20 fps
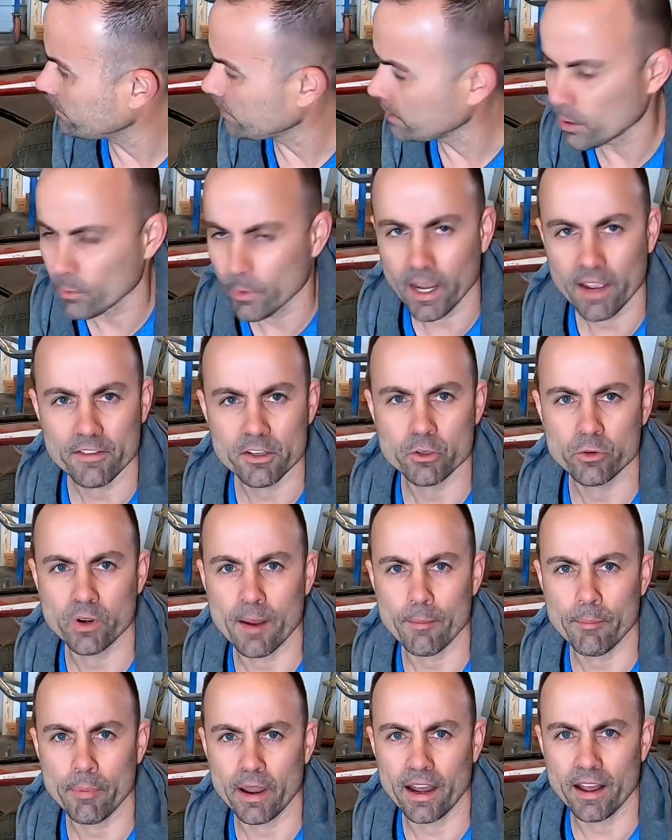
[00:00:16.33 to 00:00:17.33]
you know, we have a
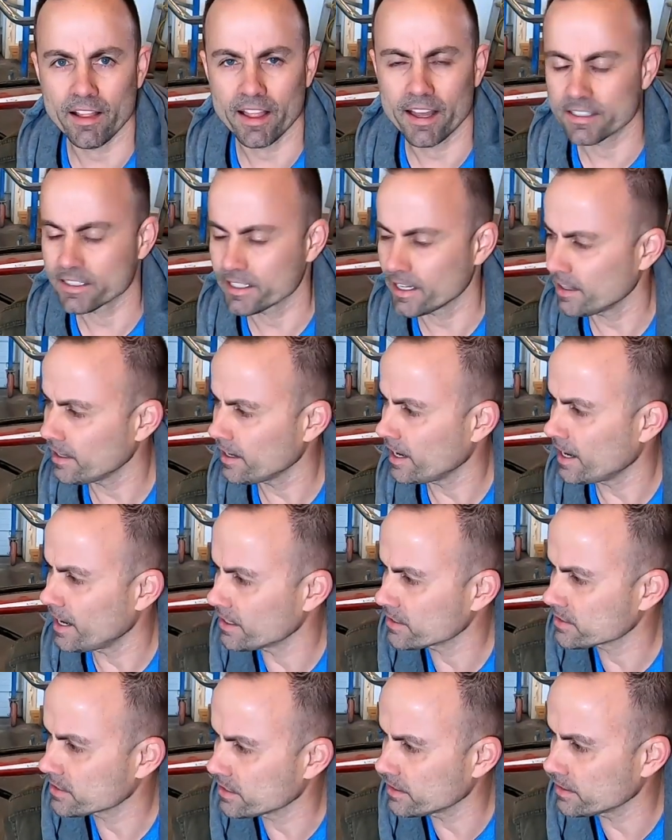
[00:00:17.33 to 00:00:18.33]
scrap pile outside the
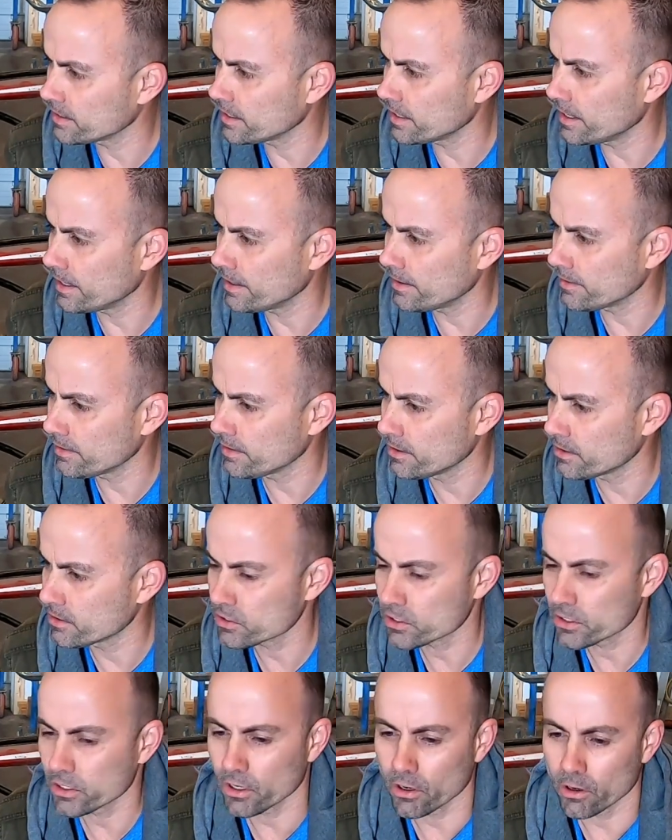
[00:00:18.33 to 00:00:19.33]
house and uh,
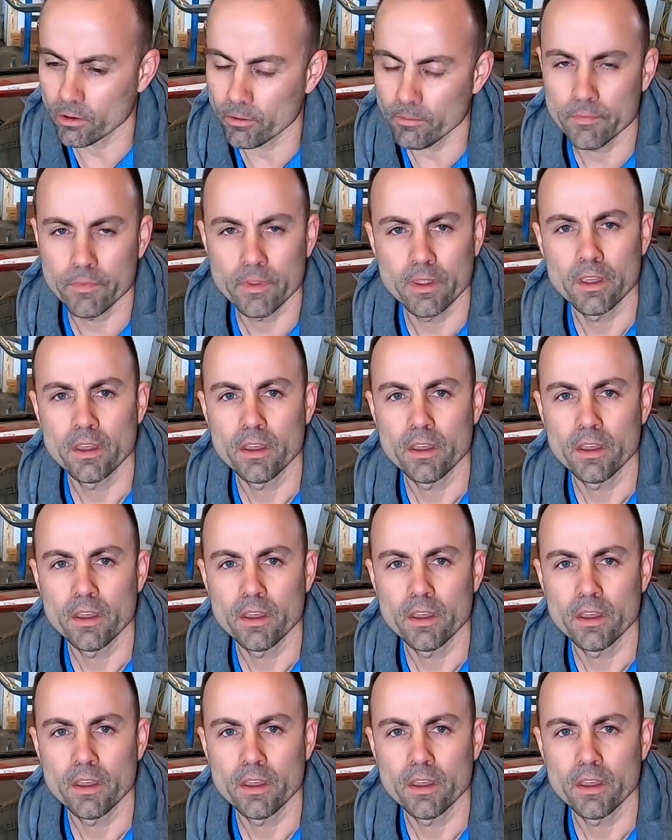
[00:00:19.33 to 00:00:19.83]
years ago,